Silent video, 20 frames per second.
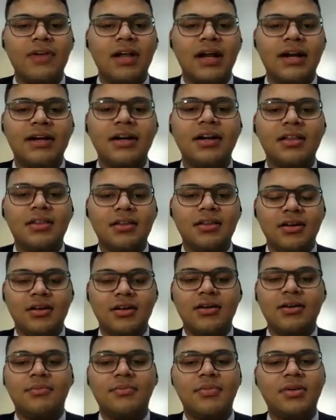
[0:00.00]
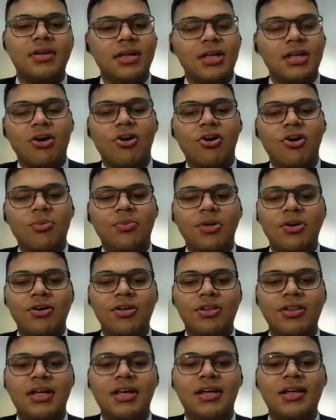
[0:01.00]
reflected in the
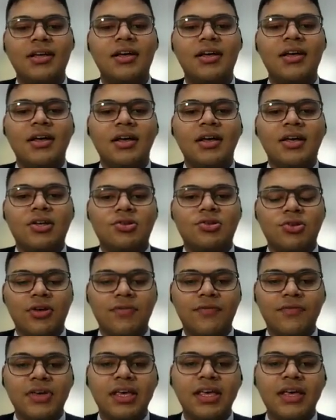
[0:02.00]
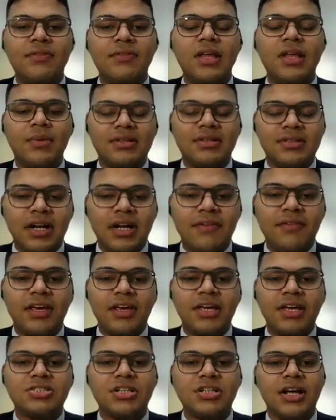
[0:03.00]
economy or their if we give them a
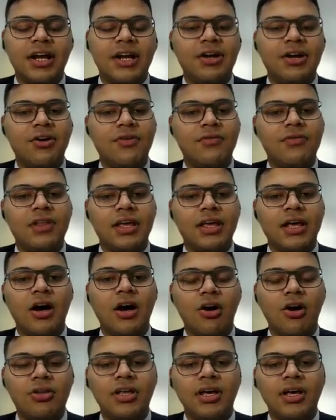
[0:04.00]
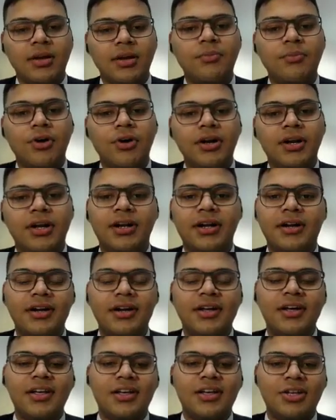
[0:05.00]
certification kind of like how they are
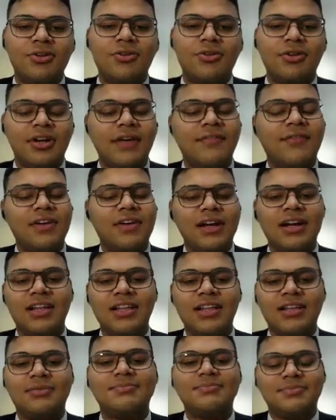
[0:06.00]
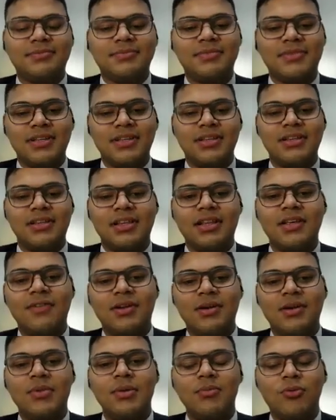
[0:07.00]
important, definitely
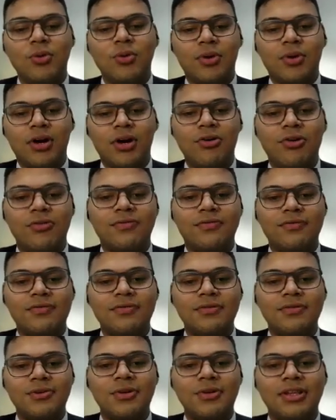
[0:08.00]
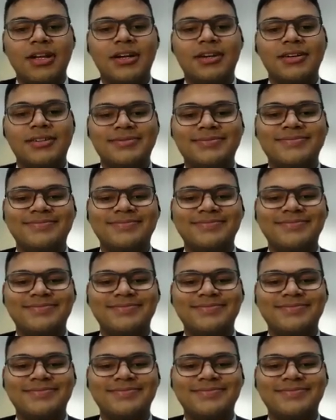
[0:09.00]
they will be more proud of doing that.